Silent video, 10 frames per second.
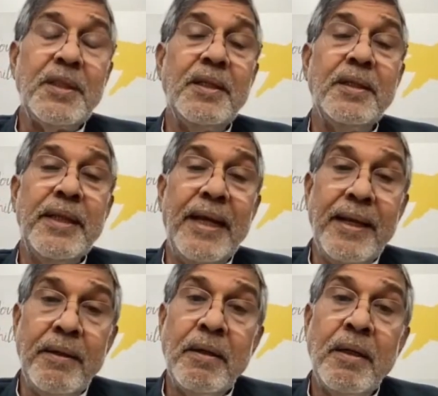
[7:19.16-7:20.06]

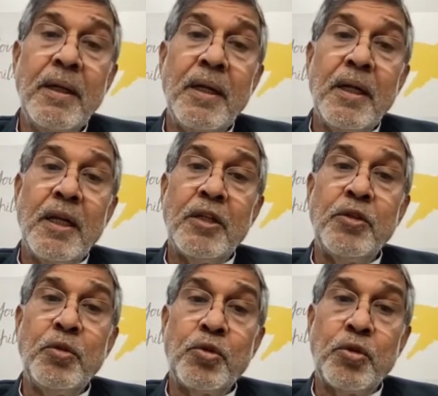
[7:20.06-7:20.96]
then
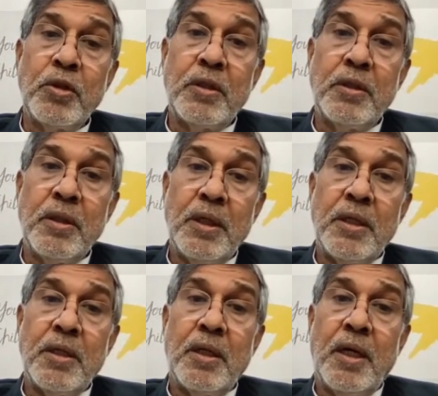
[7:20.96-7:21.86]
you should
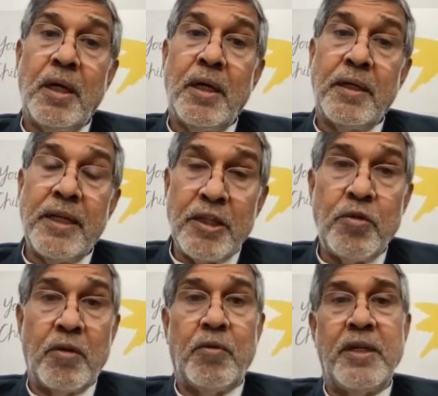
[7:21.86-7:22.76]
raise
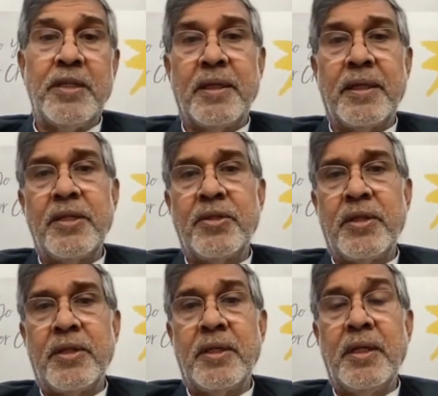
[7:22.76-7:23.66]
your voice against
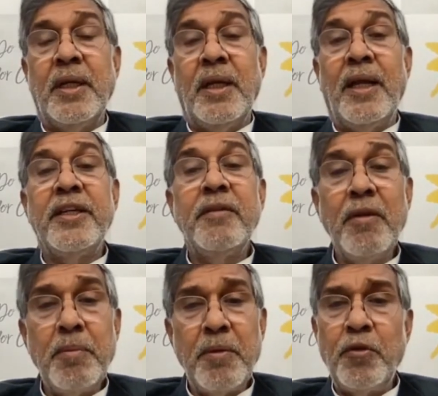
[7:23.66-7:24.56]
it. And
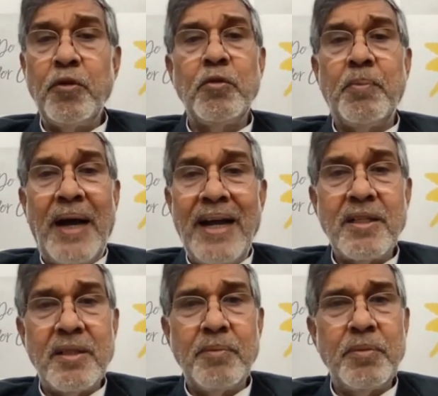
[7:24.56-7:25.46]
even before you buy
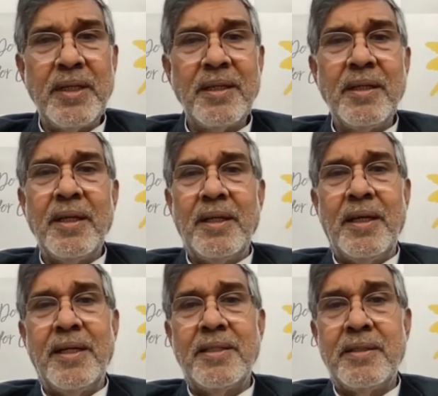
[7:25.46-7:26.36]
something,
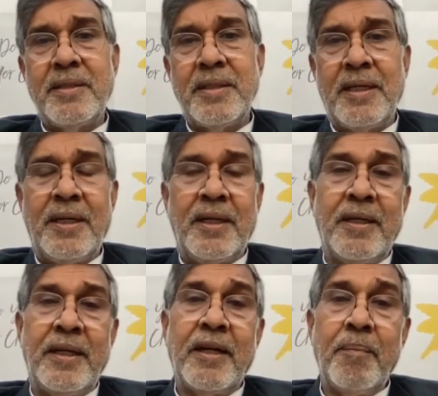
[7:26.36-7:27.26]
as
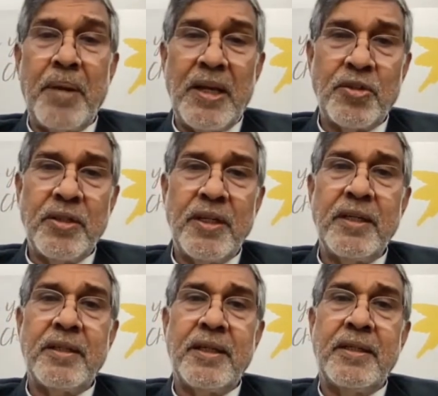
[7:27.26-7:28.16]
a
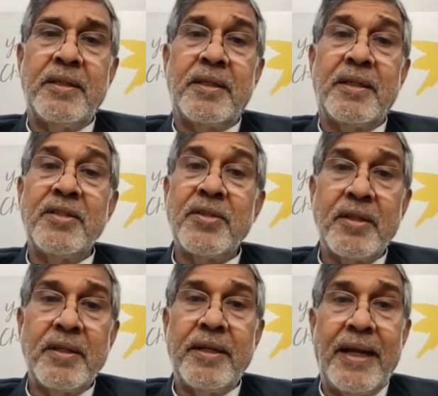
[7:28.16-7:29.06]
compassionate and
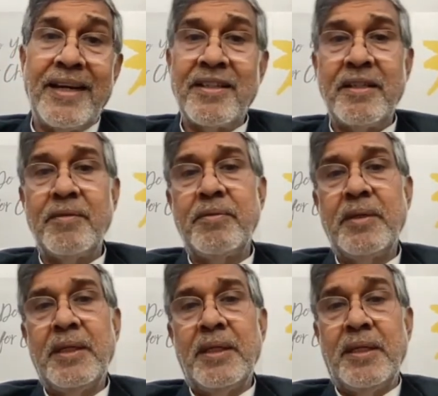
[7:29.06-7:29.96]
concerned and active,
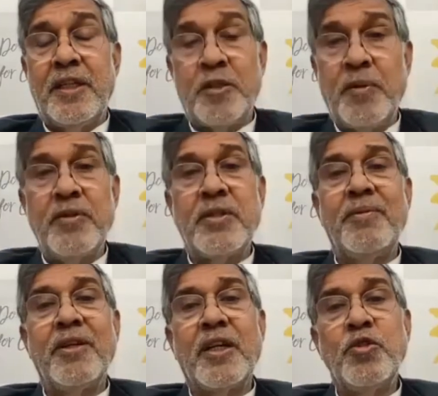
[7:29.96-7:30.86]

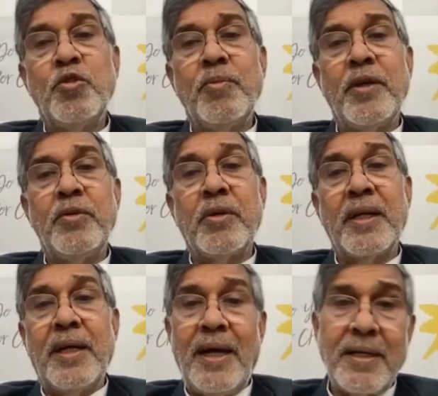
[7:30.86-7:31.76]
responsible consumer, you
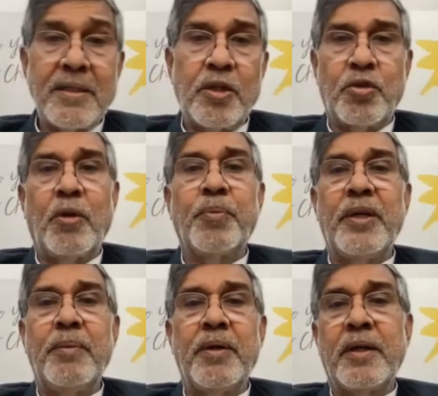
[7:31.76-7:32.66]
can ask the
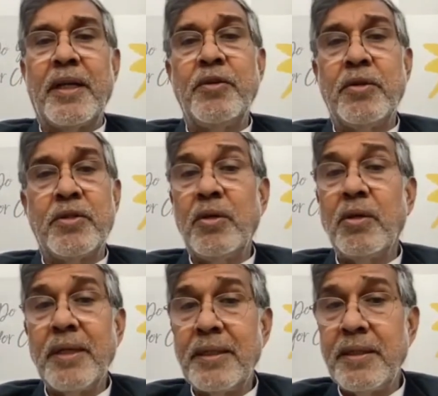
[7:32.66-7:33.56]
shopkeeper, can you
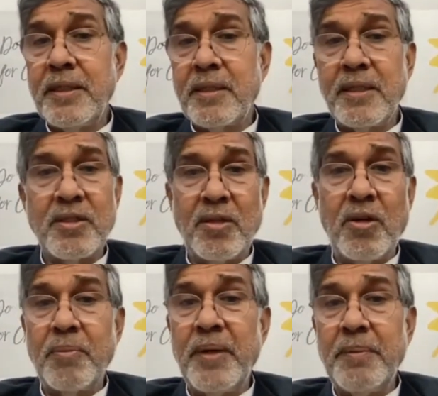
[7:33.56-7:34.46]
assure that these things are
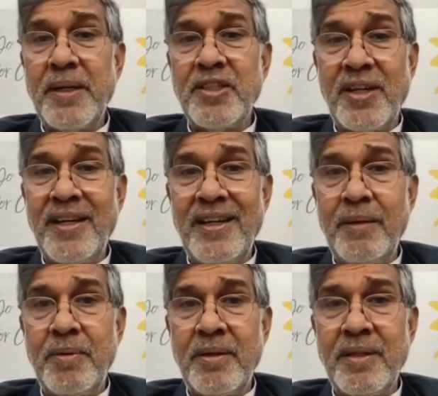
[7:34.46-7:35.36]
not made by child
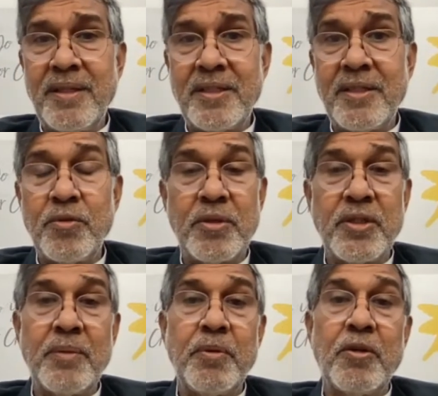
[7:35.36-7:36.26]
labor in this
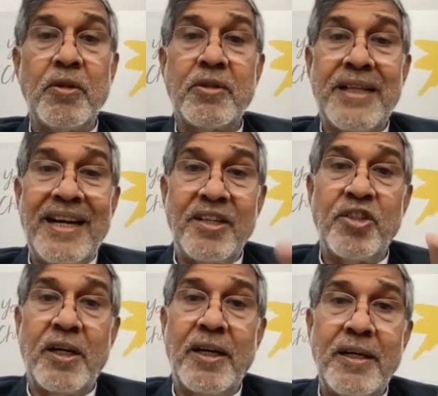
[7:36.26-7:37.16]
situation? Because that
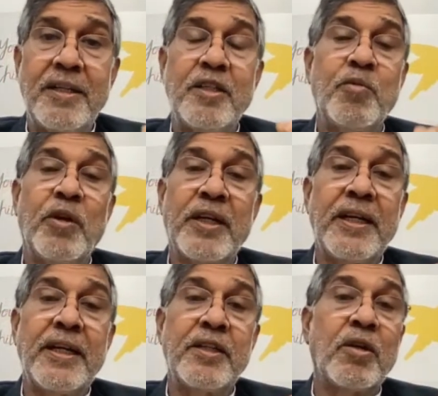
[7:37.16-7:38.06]
child is
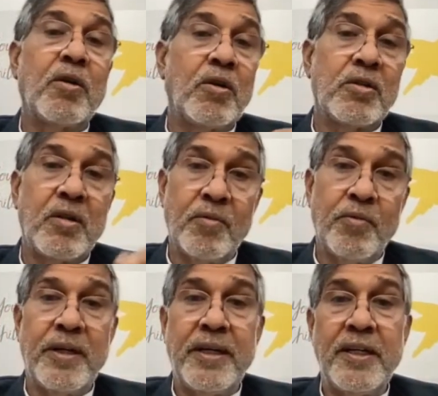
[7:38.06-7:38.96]
working at the cost of
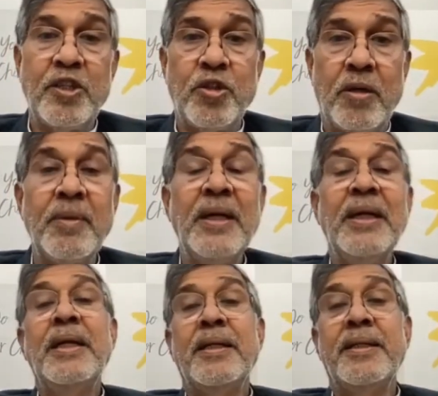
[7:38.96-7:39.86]
one adult job.
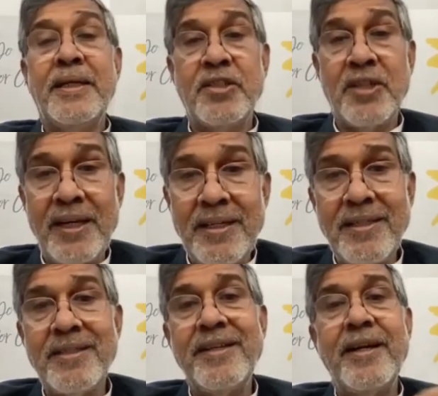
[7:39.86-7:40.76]
That child
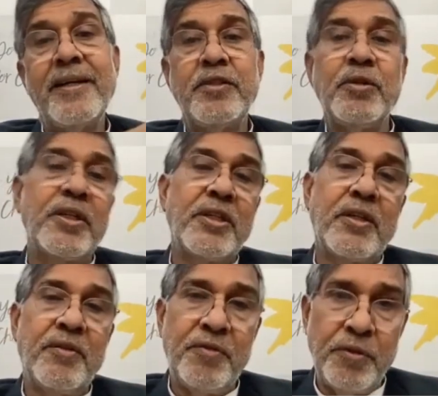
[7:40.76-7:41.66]
is denied
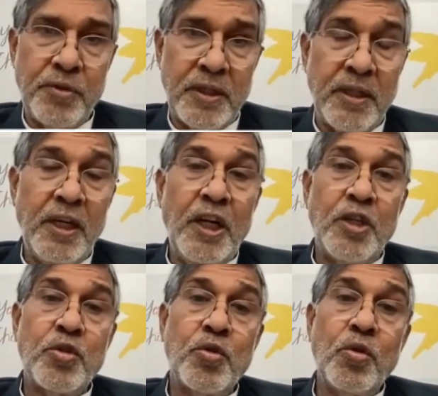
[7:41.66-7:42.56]
education in future.
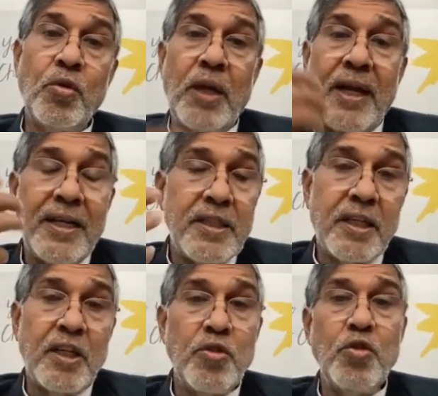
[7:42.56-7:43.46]
So as a
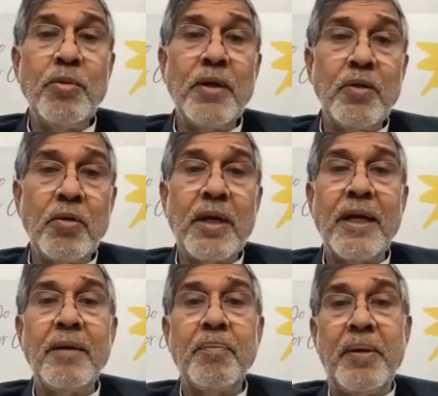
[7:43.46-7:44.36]
consumer, you
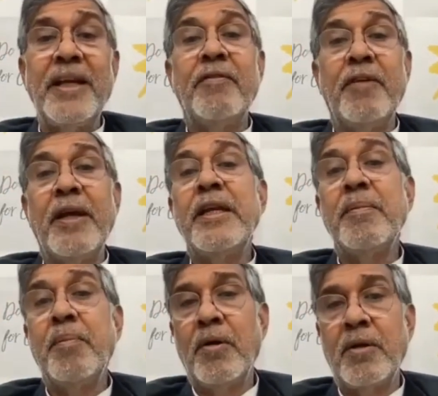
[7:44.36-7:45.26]
can play a very
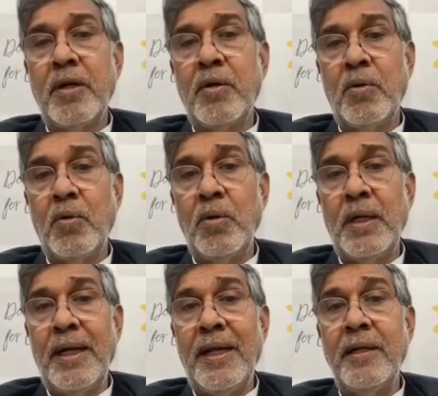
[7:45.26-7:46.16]
important
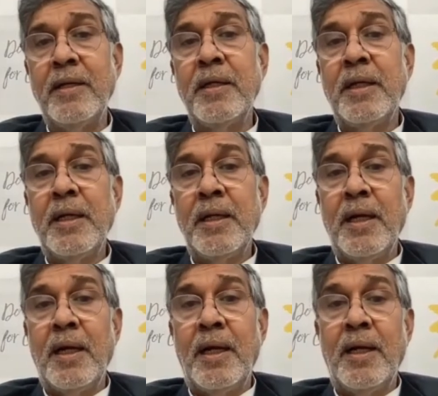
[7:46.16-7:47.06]
role and
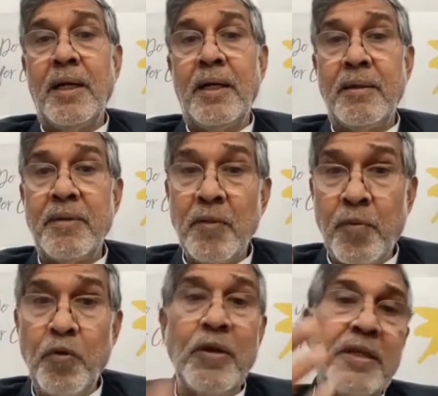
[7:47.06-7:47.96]

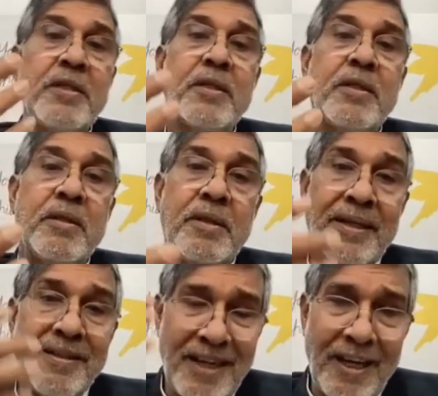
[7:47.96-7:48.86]
influence the
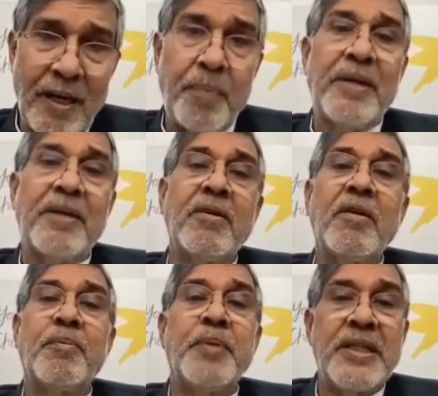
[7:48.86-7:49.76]
entire pattern
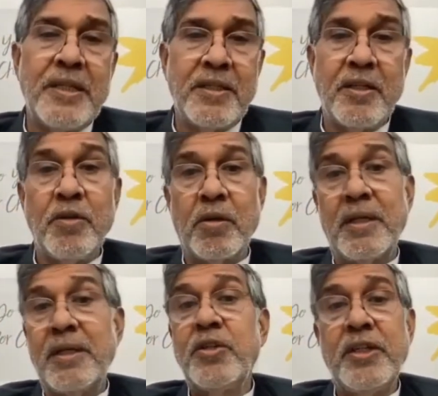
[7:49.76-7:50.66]
of business in your
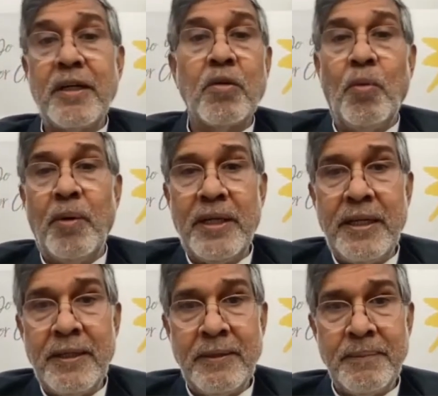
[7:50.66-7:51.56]
country and globally.